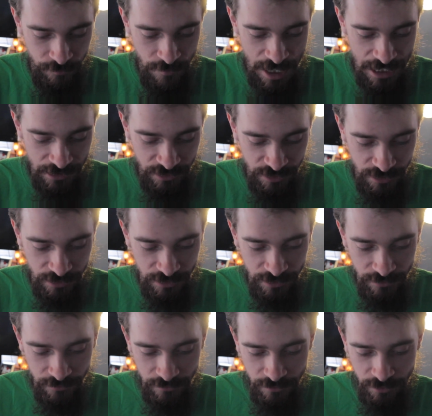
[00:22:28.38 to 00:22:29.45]

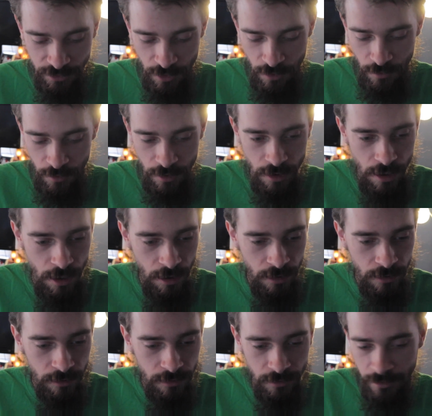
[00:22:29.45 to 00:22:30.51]
monsters. So,
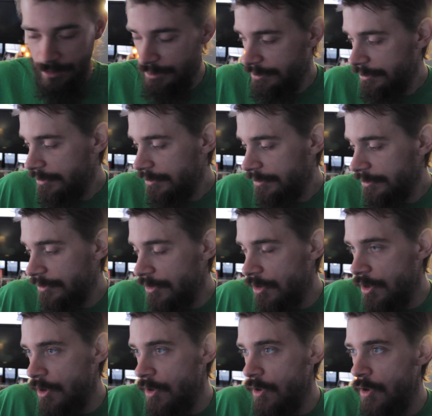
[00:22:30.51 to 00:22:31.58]

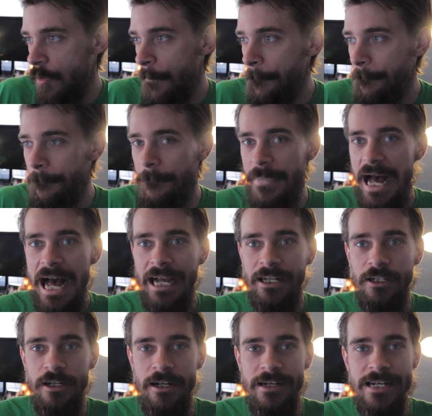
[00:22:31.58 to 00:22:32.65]
oh my
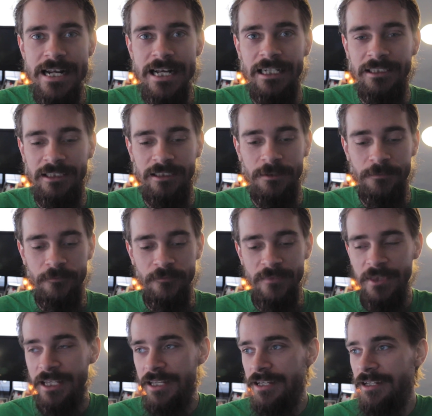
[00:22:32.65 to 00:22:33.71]
goodness.
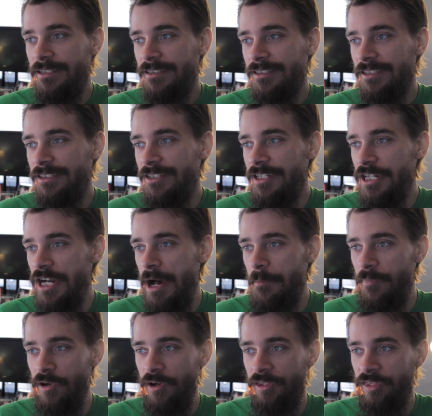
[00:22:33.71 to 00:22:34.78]

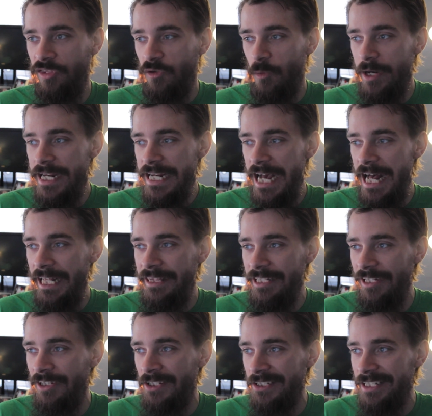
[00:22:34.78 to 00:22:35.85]
Number 3 on
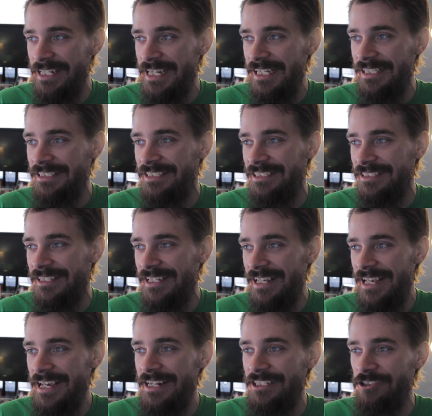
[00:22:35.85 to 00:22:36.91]
the list,
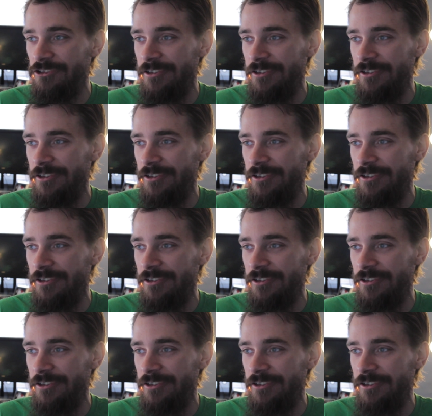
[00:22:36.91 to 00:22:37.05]
Hidden